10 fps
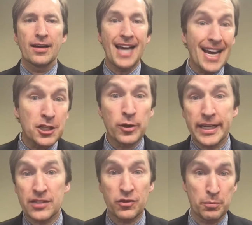Cash
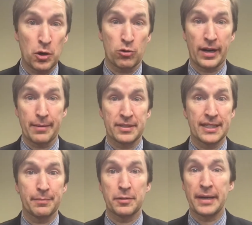transfer programs
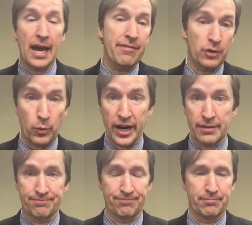seem to be
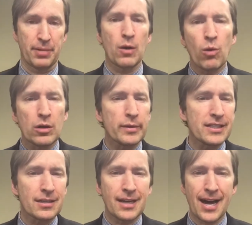everywhere. By one
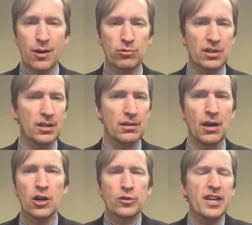recent count,
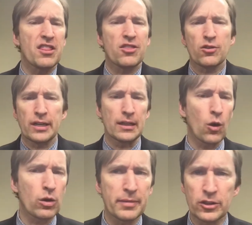130
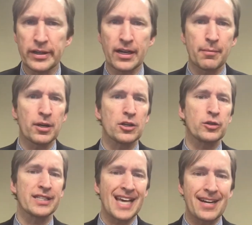lower middle income
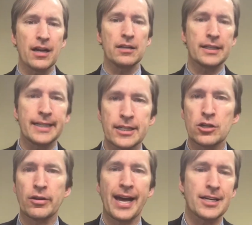countries had an
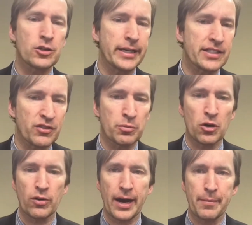unconditional cash transfer
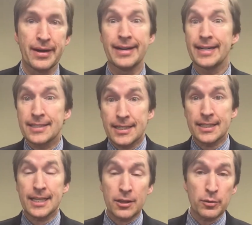program, and
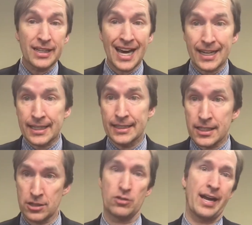63 had a
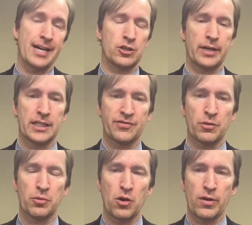conditional cash
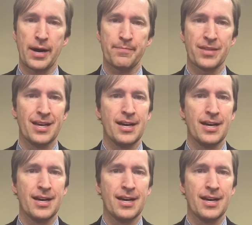transfer program.